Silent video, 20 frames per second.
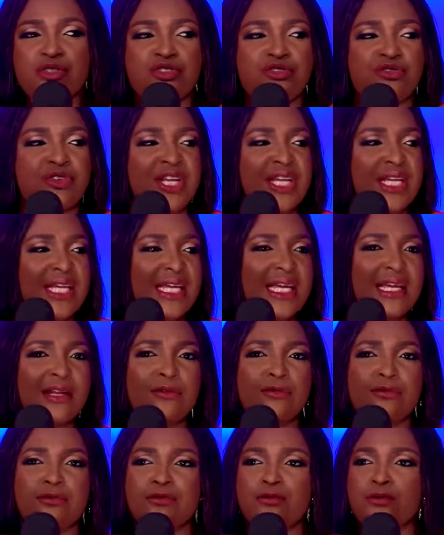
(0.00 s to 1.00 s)
drinking,
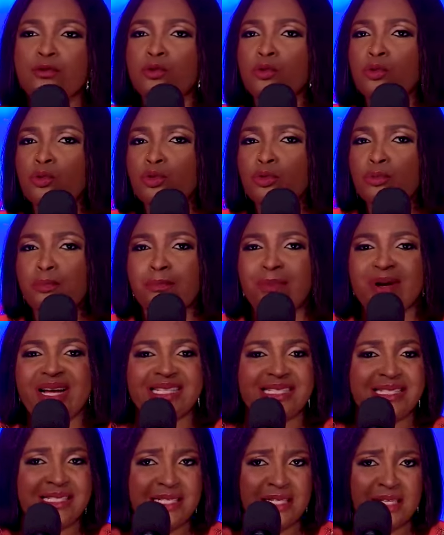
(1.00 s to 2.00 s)
food,
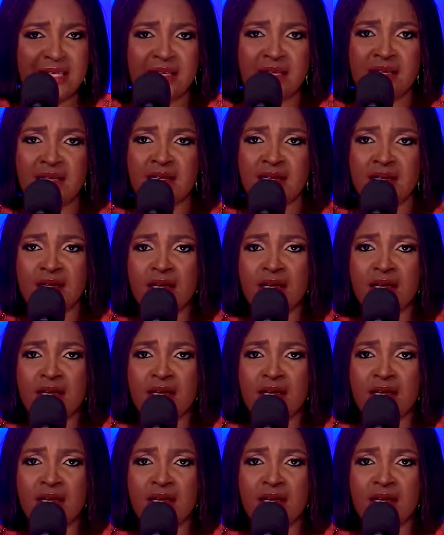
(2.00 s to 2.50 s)
party.